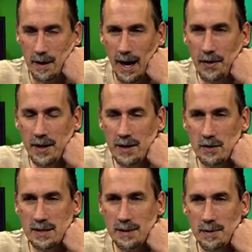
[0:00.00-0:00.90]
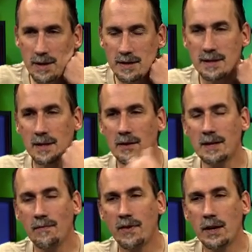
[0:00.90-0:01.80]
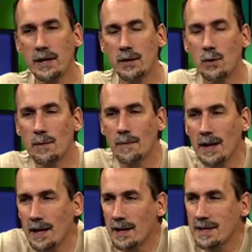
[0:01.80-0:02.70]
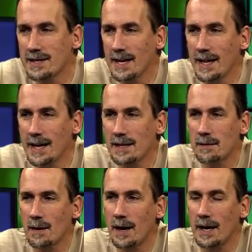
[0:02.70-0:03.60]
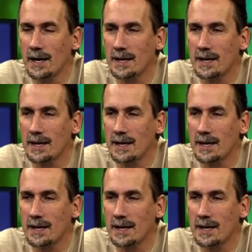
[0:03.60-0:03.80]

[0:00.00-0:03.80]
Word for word: I think there's some of this, there's some very, to say that uh,